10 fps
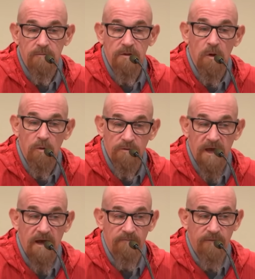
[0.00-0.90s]
load
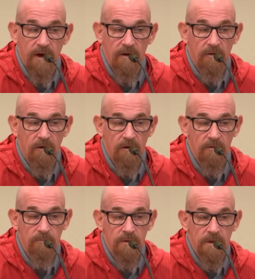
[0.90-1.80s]
that
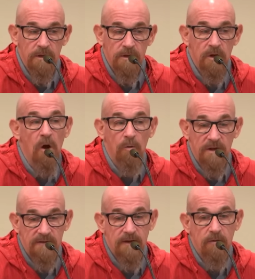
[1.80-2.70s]
firearm,
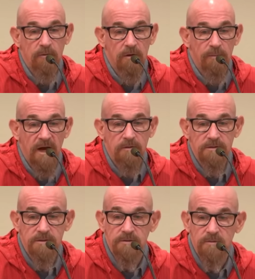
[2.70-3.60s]
knowing that we're
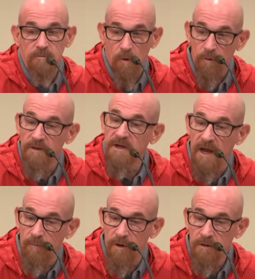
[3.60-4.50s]
about to roll the
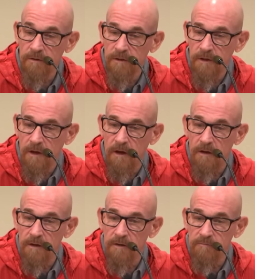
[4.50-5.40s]
camera.
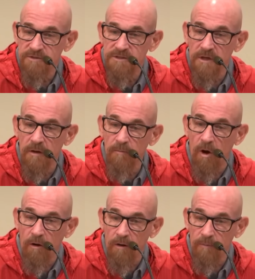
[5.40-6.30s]

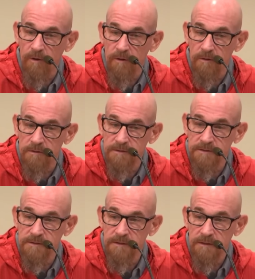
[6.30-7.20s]
Some
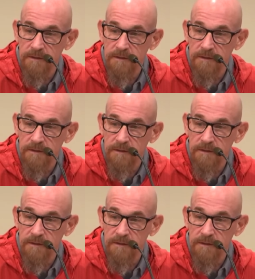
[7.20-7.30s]
armors